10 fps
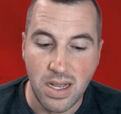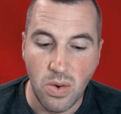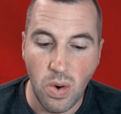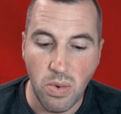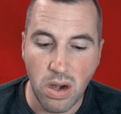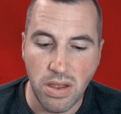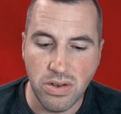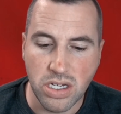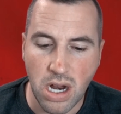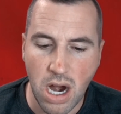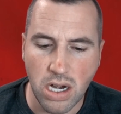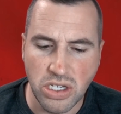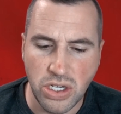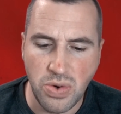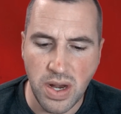What were all those
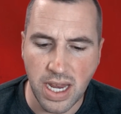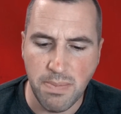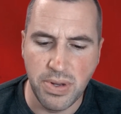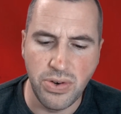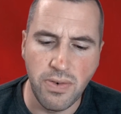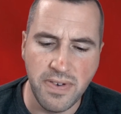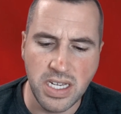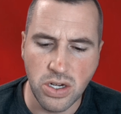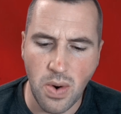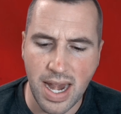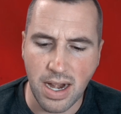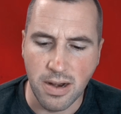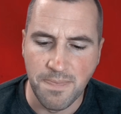cars doing at Budolfi Square?